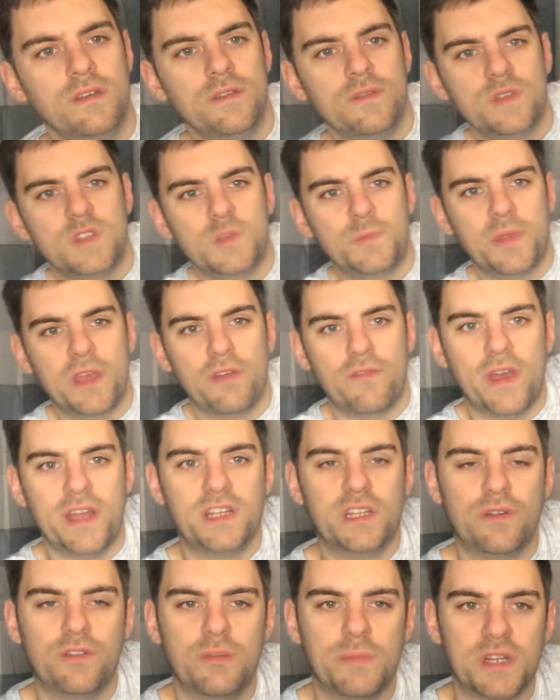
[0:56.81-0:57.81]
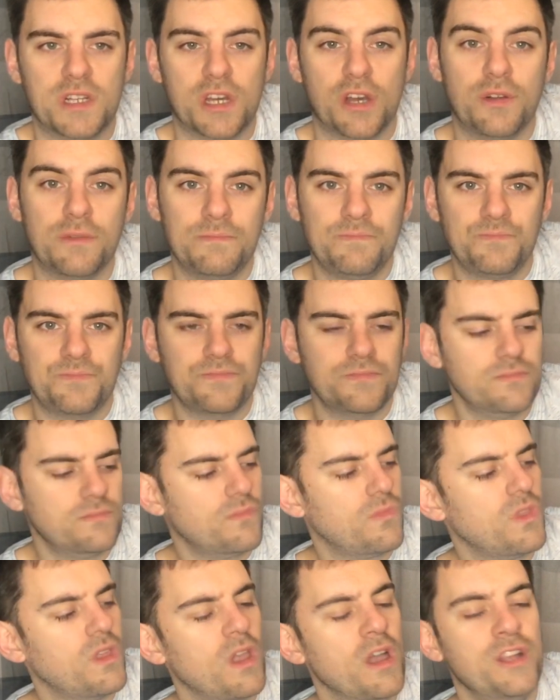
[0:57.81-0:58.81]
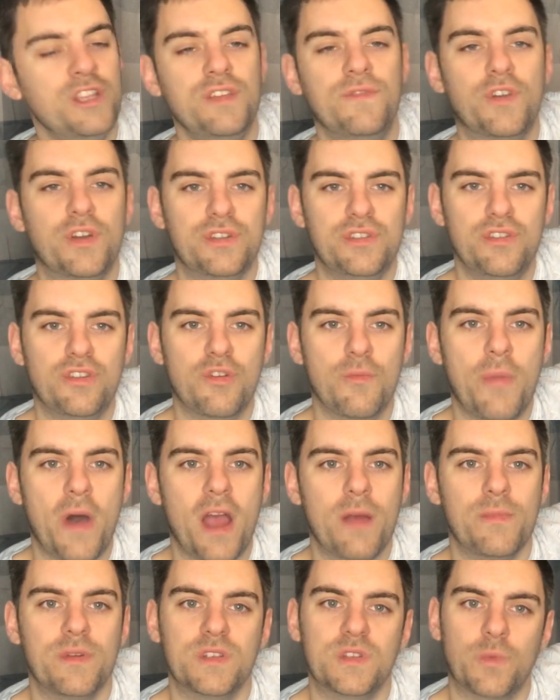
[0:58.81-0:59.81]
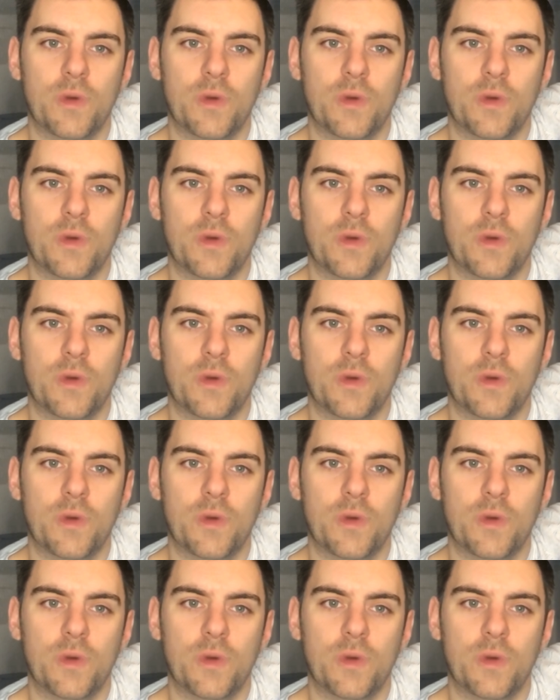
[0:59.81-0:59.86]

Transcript: split right down the middle, and you've got 2 compartments.